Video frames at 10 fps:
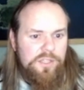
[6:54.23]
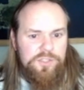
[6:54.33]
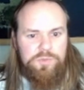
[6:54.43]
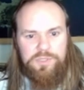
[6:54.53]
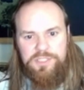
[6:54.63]

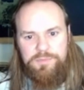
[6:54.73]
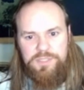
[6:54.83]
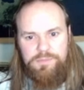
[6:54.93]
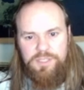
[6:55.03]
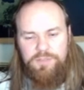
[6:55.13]
This one, it seems
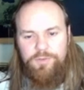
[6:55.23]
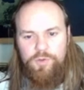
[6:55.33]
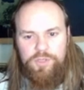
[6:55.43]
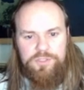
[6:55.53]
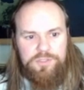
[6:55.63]
to me,
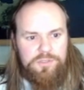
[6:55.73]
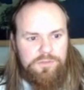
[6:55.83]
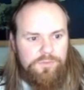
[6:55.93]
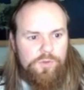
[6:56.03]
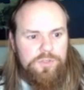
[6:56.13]
focus
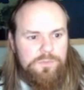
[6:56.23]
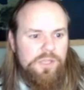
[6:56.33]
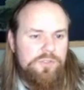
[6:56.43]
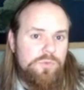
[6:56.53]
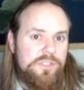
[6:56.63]

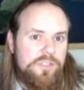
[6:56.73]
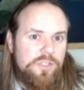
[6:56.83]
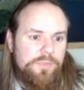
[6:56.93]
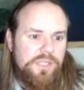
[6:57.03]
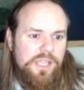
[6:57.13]
spells would
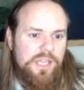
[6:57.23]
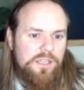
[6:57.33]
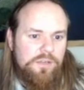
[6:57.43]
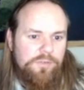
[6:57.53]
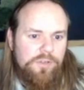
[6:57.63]
still be a
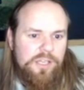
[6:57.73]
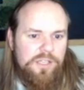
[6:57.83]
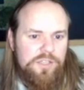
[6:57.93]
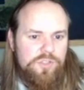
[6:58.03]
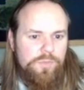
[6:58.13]
candidate for getting
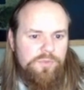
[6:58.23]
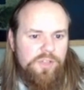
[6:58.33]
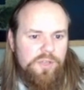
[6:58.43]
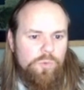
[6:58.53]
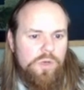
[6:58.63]
that
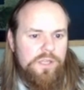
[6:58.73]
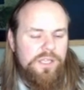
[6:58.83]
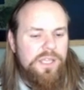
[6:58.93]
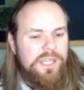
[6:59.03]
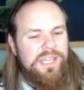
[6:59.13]
Stupefied 1.
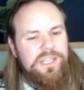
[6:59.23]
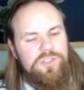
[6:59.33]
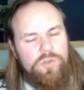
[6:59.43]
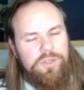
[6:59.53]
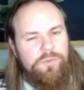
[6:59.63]
It is
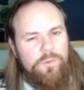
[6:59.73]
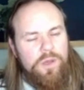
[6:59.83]
only for